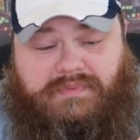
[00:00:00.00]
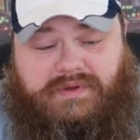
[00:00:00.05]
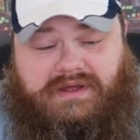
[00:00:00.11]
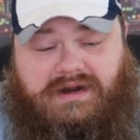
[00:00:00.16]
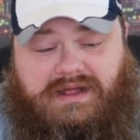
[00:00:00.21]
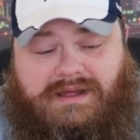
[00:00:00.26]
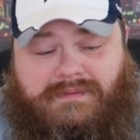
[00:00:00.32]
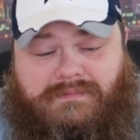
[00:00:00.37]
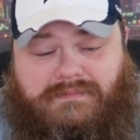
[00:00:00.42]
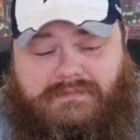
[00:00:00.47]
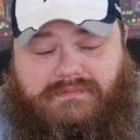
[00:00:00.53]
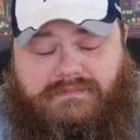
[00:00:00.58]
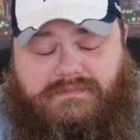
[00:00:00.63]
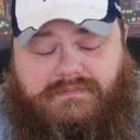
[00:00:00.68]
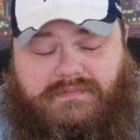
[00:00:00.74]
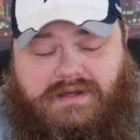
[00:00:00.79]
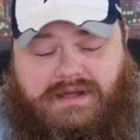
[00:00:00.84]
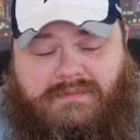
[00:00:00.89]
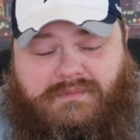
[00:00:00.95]
But I'm
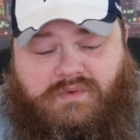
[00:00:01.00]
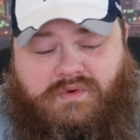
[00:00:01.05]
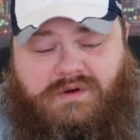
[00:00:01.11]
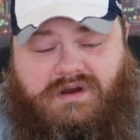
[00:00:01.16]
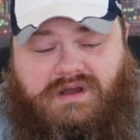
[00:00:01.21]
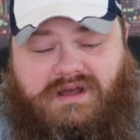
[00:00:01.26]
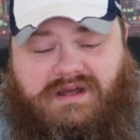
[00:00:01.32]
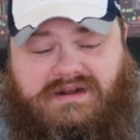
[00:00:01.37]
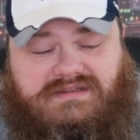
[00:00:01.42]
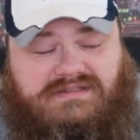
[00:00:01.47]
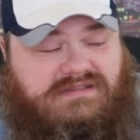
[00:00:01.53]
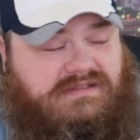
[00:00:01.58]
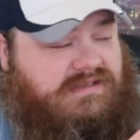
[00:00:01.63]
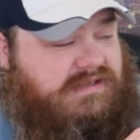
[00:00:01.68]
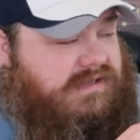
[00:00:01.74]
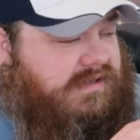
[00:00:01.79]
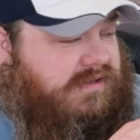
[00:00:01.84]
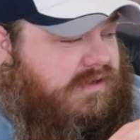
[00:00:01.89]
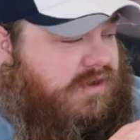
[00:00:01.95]
more
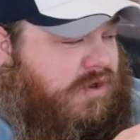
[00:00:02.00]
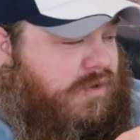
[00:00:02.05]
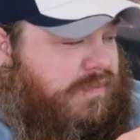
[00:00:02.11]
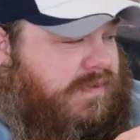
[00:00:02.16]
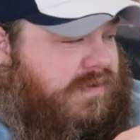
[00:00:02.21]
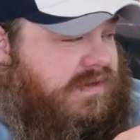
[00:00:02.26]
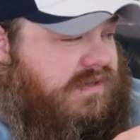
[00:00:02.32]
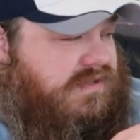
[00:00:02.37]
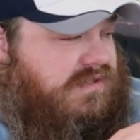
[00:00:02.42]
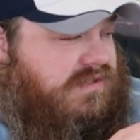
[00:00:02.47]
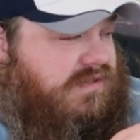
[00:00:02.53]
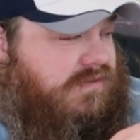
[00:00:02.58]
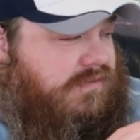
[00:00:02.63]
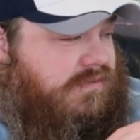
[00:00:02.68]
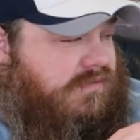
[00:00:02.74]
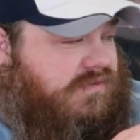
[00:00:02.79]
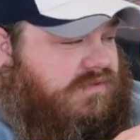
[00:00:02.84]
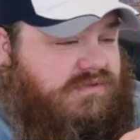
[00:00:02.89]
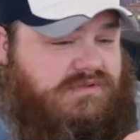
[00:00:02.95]
honestly open
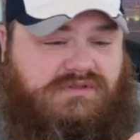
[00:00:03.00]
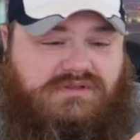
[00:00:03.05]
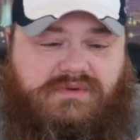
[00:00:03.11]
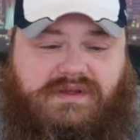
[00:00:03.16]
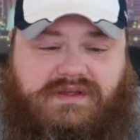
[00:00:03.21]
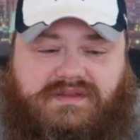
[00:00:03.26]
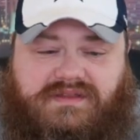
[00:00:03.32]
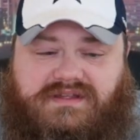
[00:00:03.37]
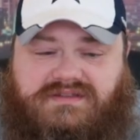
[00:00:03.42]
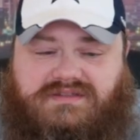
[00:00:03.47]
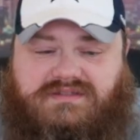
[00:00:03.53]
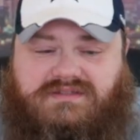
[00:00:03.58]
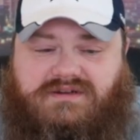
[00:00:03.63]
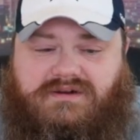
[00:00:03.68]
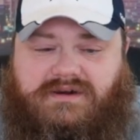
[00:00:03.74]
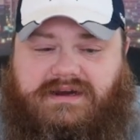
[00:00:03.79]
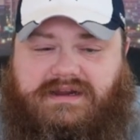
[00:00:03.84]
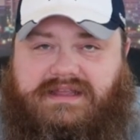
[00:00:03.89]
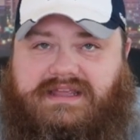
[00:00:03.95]
to doing this
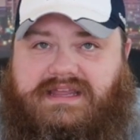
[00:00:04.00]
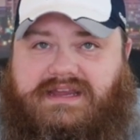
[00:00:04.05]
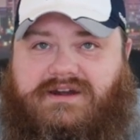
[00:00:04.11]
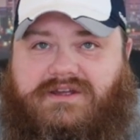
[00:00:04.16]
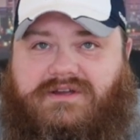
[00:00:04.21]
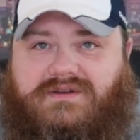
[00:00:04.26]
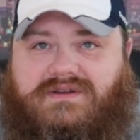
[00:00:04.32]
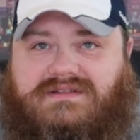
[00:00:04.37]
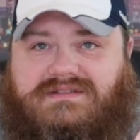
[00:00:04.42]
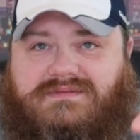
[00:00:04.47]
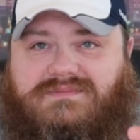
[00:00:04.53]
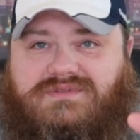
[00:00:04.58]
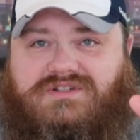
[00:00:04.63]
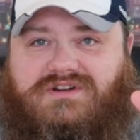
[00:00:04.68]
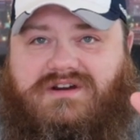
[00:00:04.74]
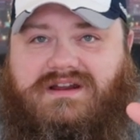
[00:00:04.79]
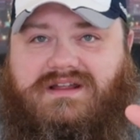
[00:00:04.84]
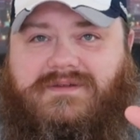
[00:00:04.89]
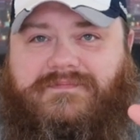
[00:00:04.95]
during keto because I'm
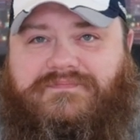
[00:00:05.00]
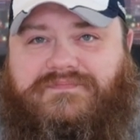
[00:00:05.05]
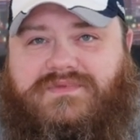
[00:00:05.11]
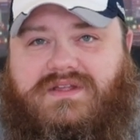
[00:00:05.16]
starting.